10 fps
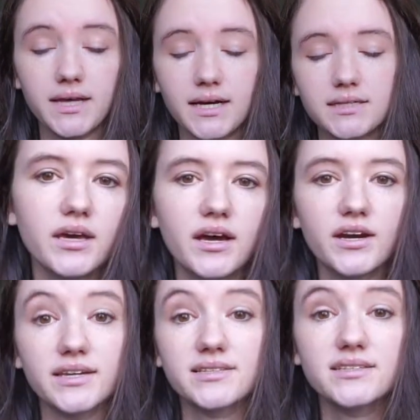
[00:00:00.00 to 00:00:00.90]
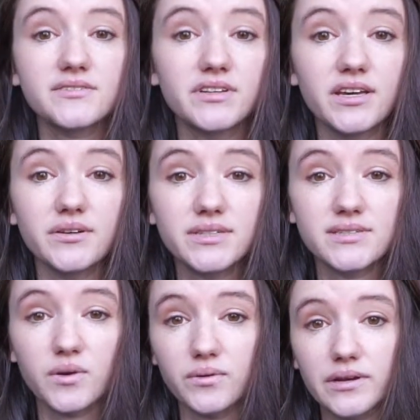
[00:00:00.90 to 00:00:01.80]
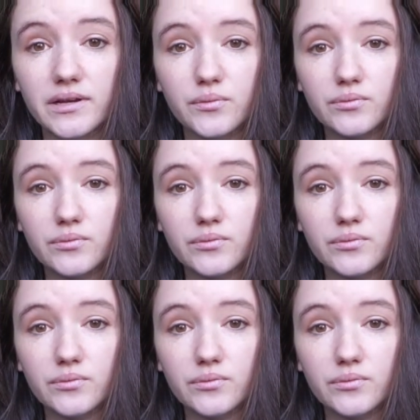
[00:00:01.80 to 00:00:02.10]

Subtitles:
that. Okay, so this video is already